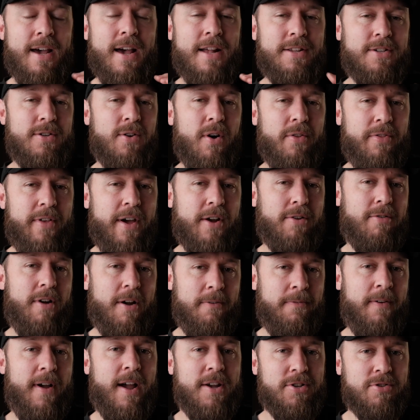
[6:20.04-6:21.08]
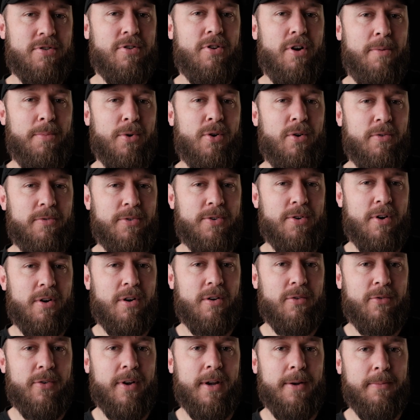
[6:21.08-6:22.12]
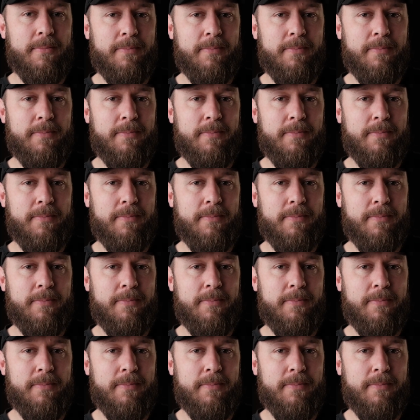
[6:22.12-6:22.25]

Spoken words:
it's not that great for astronomical photography.